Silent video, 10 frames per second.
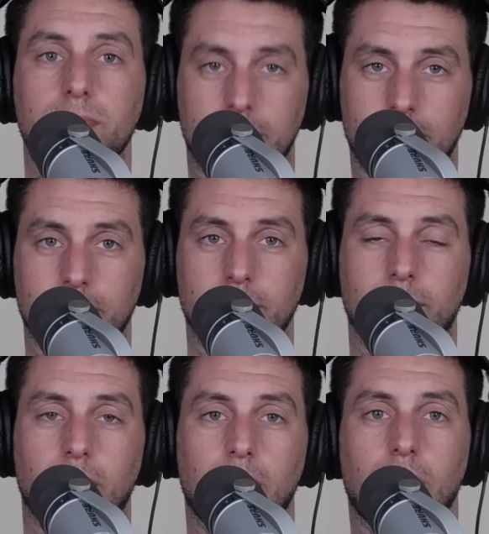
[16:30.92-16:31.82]
number
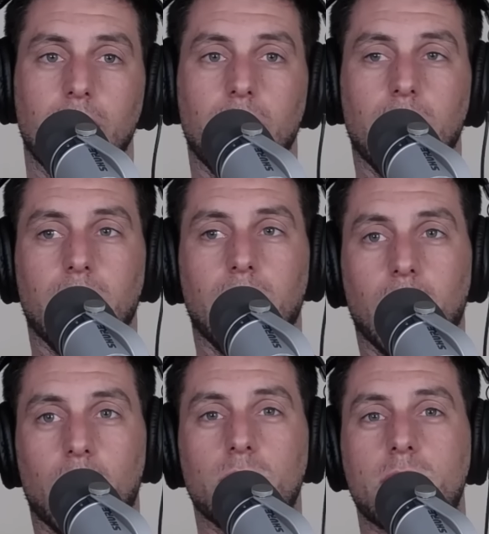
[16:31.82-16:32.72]
three.
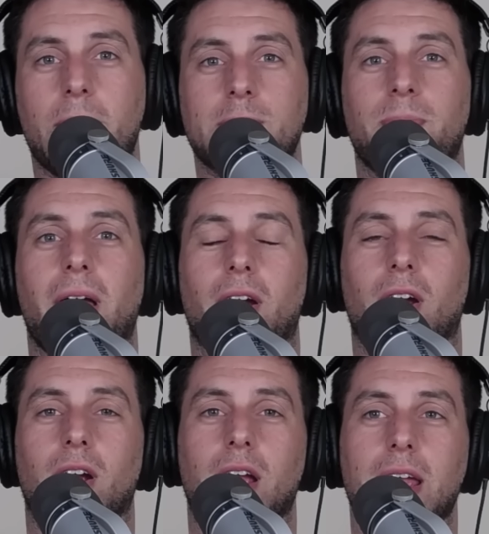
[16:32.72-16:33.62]
Who's the best
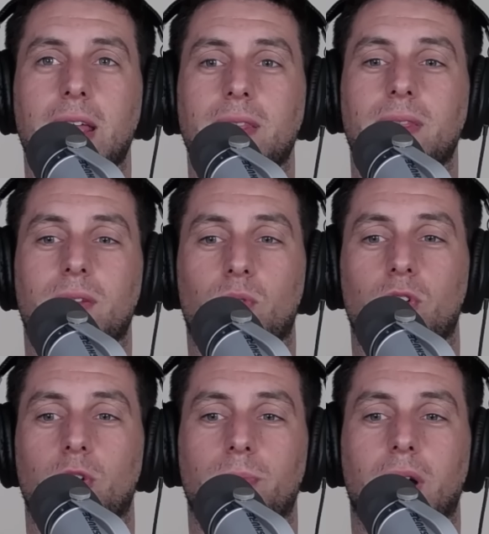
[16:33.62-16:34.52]
player in the
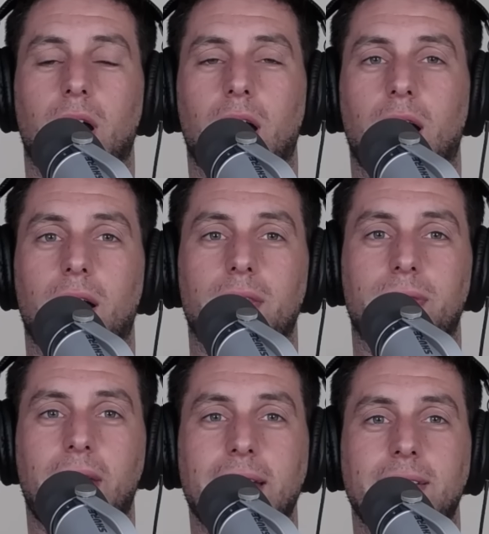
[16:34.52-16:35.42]
room? Uh,
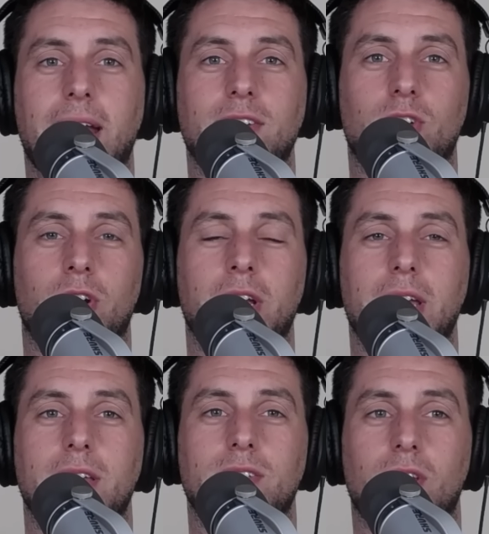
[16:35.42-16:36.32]
that answer
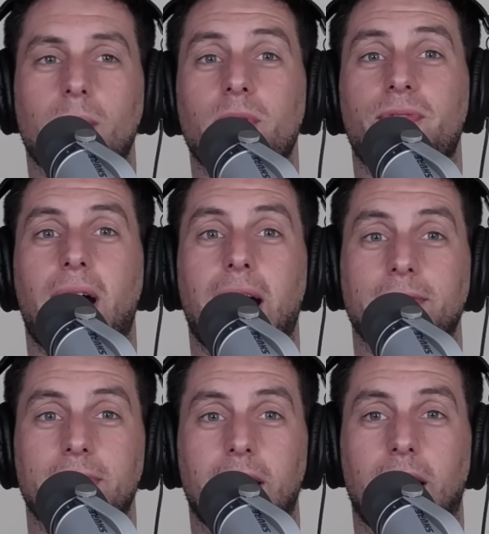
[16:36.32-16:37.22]
is number
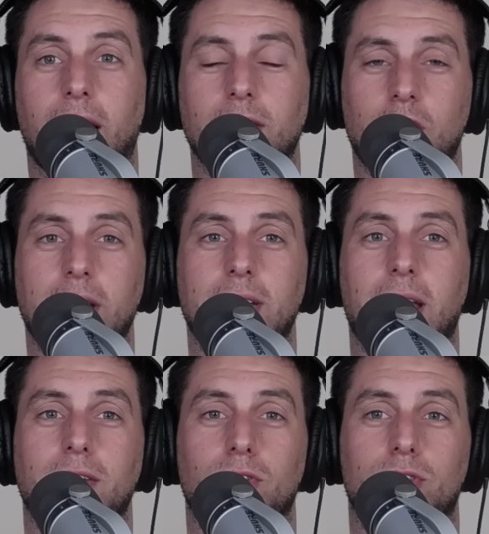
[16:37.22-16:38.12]
five. Uh, Jayden
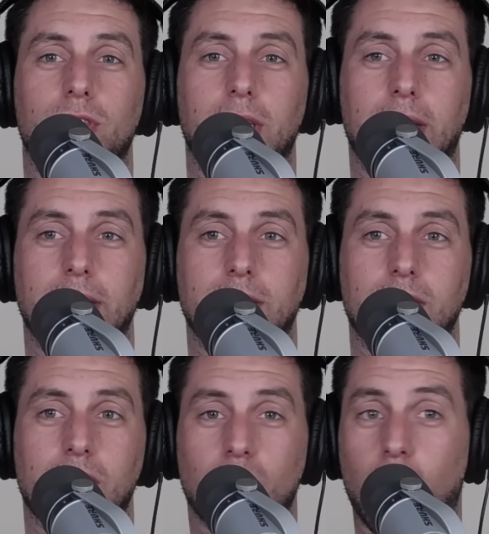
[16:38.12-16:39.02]
Daniels
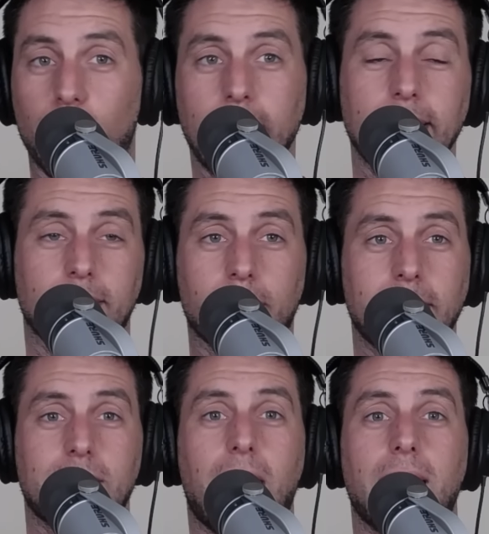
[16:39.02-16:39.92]
is is already the
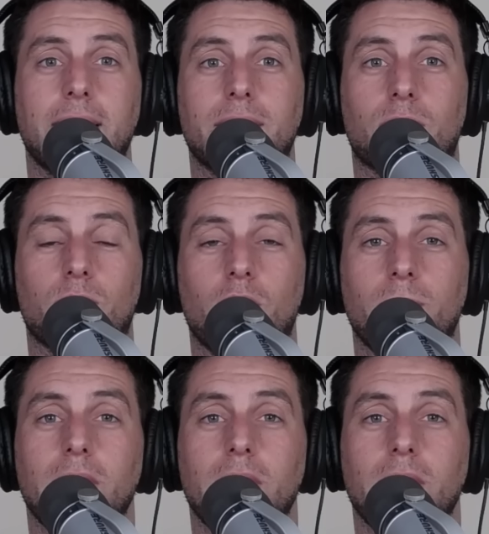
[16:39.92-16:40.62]
best guy in the room.